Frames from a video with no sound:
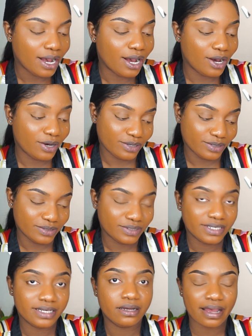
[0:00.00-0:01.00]
Oh,
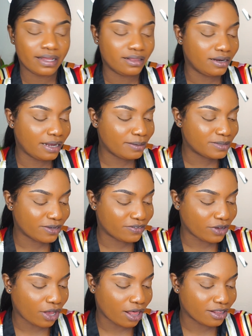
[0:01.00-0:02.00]
and the names of
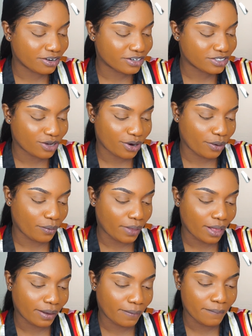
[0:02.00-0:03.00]
the colors are
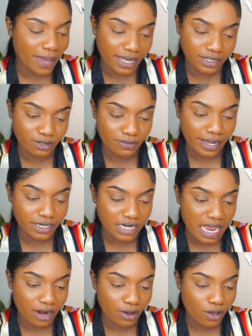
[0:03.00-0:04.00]
welcome back to my
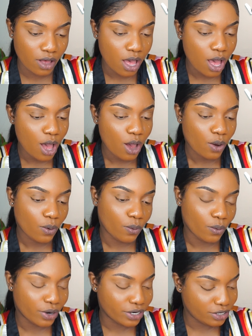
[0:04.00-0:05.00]
channel,
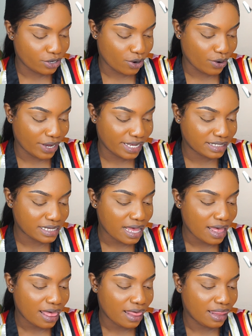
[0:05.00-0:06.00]
One Noise,
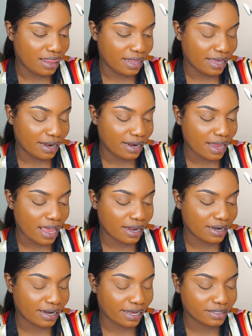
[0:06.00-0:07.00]
Lynn
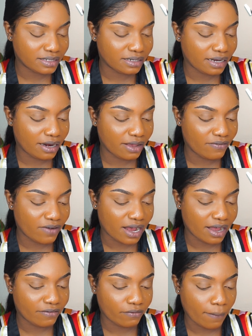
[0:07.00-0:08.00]

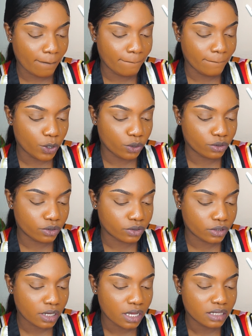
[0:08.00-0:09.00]
1985,
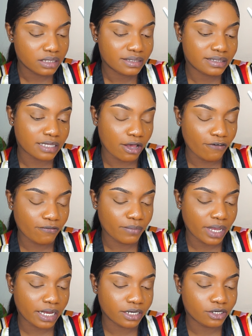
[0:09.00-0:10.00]
Mogul,
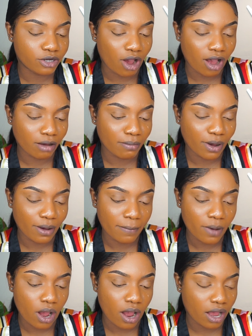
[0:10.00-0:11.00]
Self-Made Dog
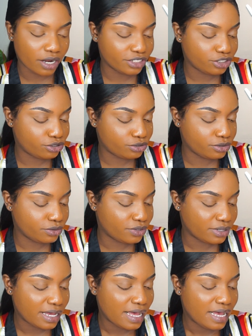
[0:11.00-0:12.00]
Mom, Honest
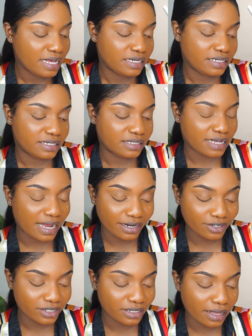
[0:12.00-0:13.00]
Truth,
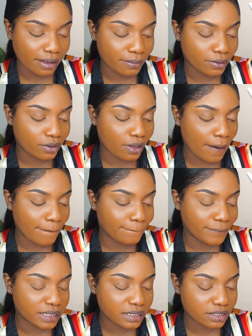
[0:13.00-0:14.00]
Designer Label,
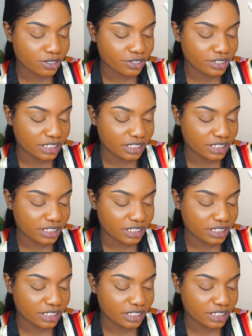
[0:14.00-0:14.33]
Mr.